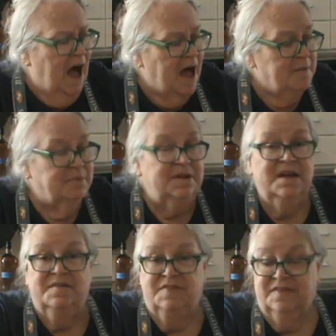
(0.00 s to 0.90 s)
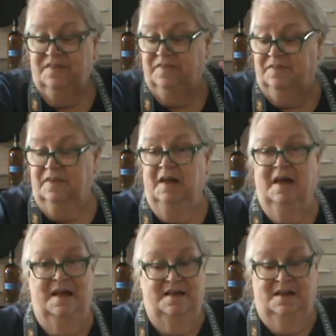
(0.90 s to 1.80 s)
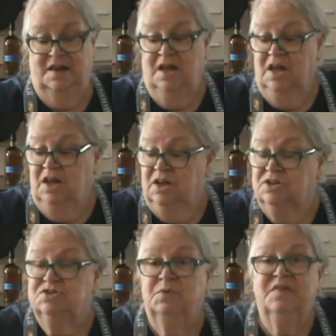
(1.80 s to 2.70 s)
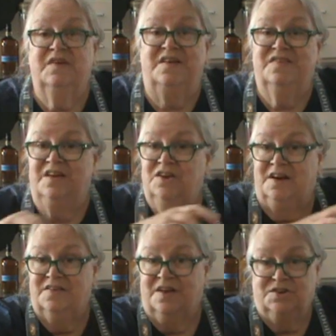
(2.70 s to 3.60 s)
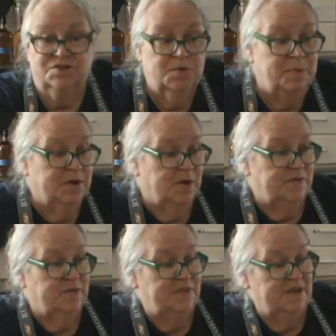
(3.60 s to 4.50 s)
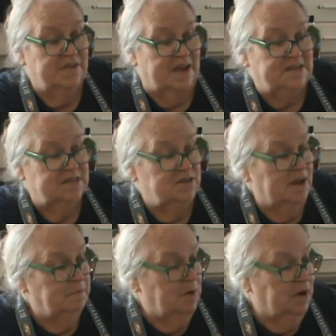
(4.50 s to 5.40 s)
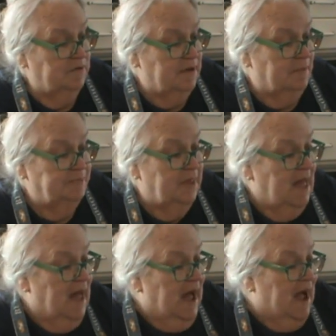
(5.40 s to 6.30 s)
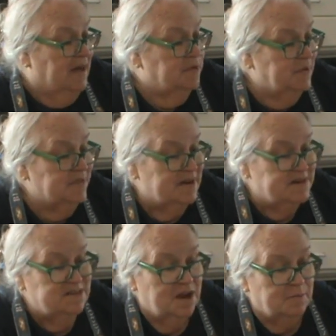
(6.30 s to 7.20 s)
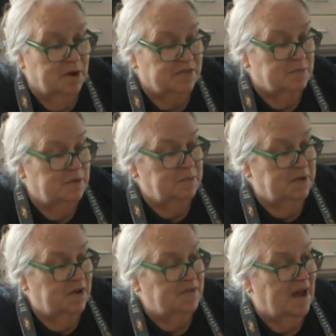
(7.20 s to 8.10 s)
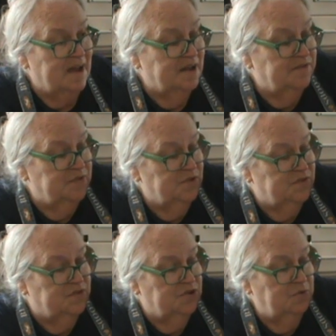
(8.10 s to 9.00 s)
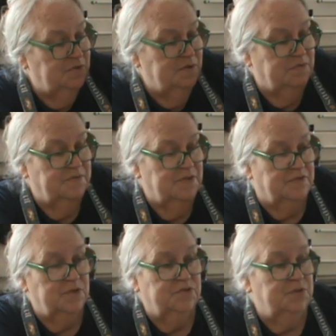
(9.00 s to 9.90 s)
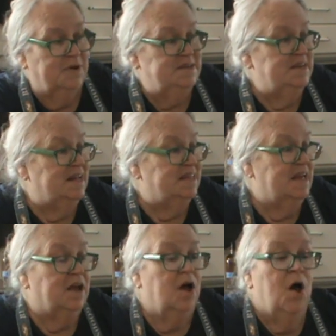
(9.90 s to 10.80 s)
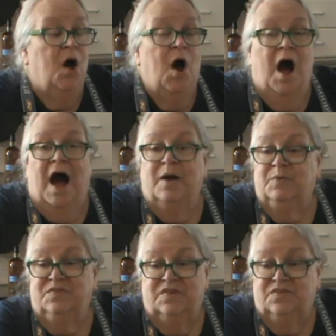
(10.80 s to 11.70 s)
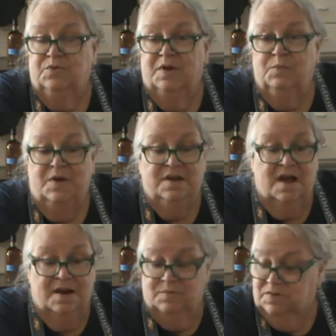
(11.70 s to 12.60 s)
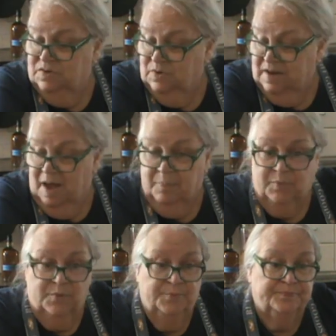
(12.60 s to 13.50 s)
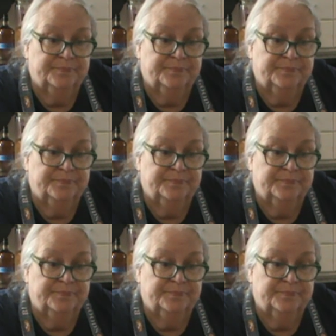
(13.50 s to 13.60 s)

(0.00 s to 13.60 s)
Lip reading: I believe this is do as I say, not as I do, because in these, I did not mark them. And the reason I did not mark them is because I had first two, and the first two I did, I think, I was just doing one kind of, just doing apple.